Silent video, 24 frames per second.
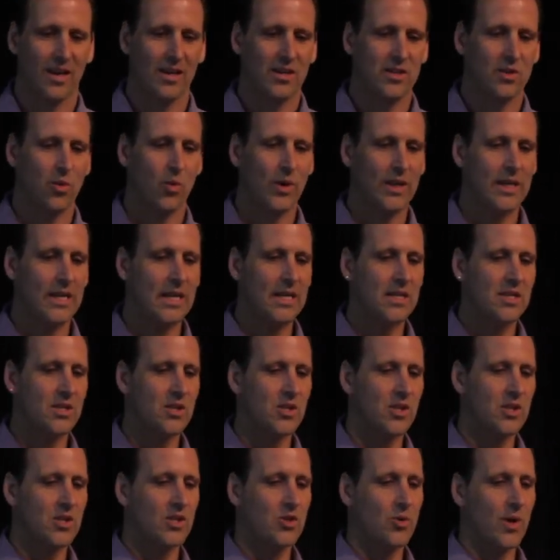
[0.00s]
So what leads
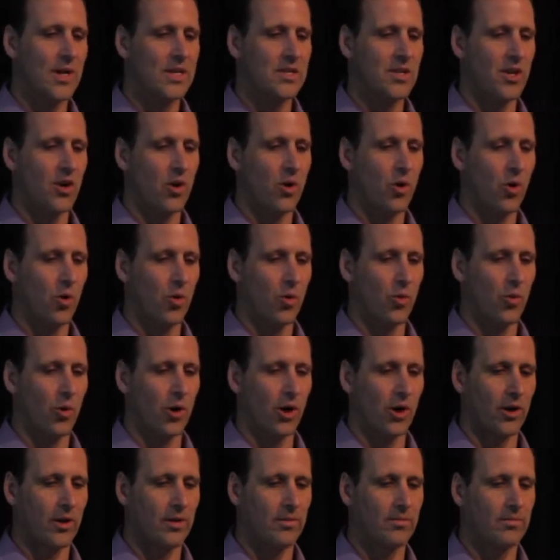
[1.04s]
to stress in our own
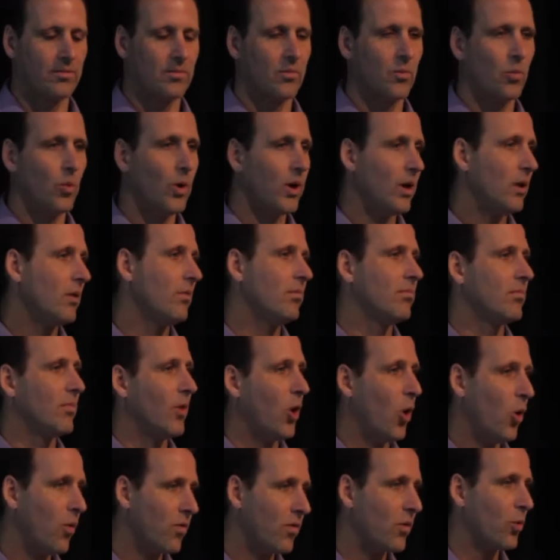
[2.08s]
work?
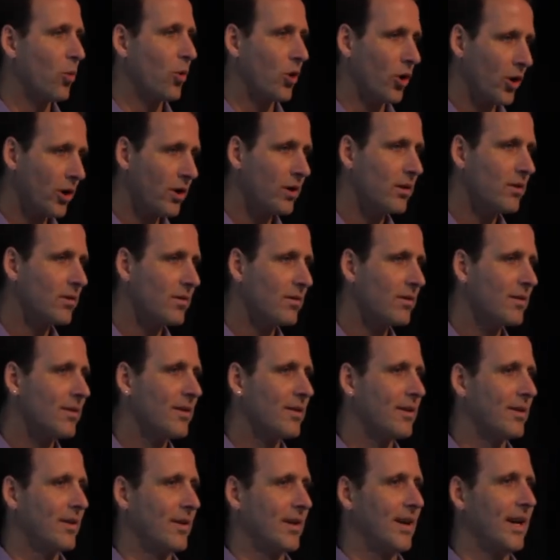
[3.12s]
Well, overwork.
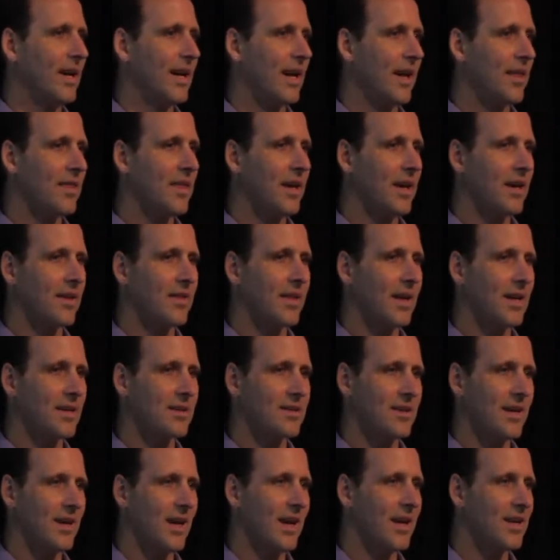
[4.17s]
And I think
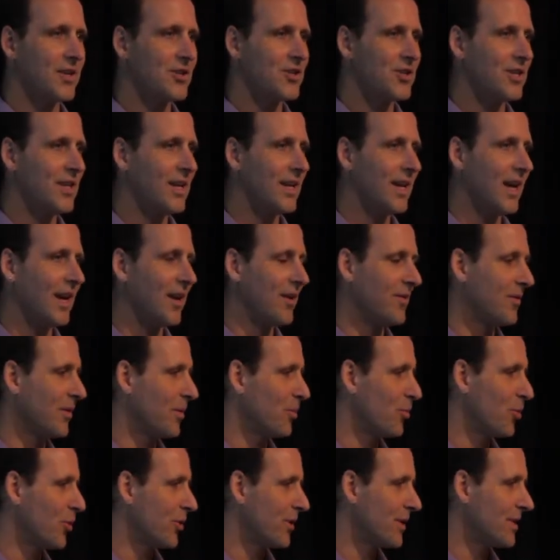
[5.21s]
that as she gave
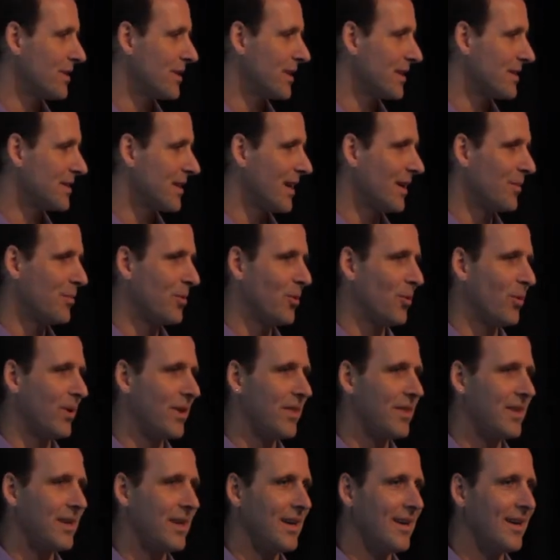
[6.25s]
a brilliant example
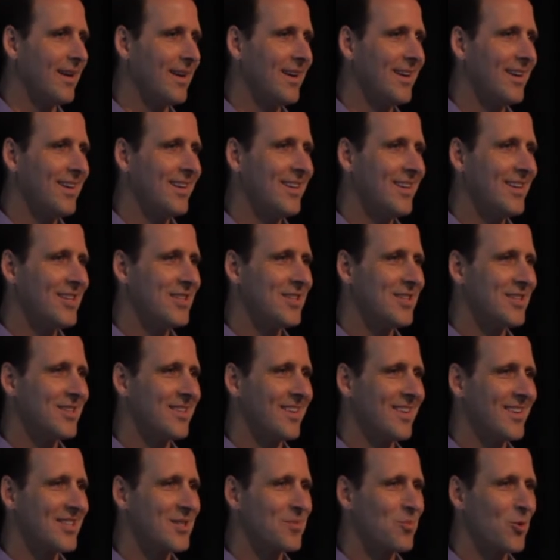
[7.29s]
with the
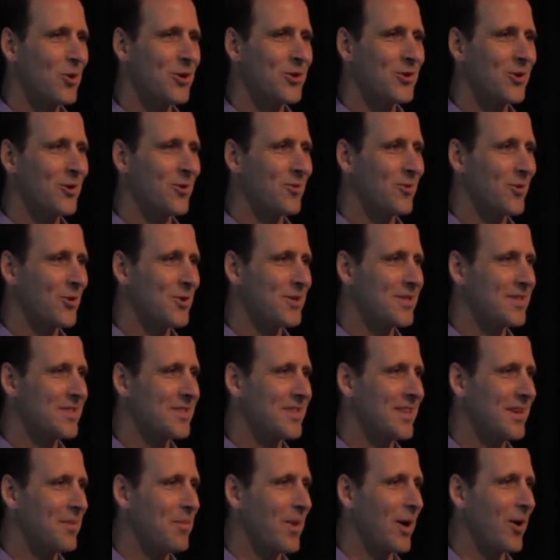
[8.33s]
sprinter
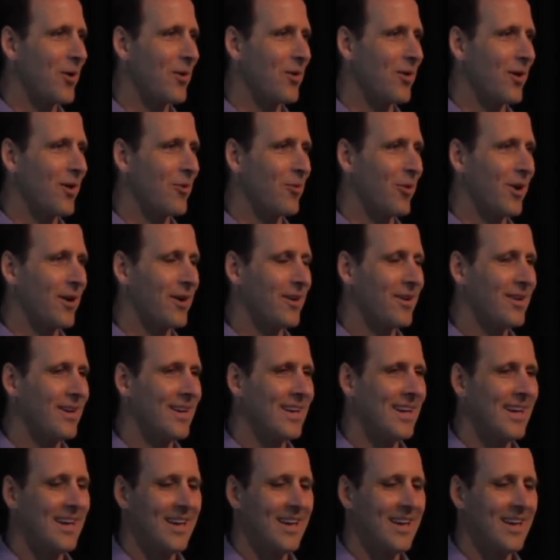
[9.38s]
versus the marathon runner,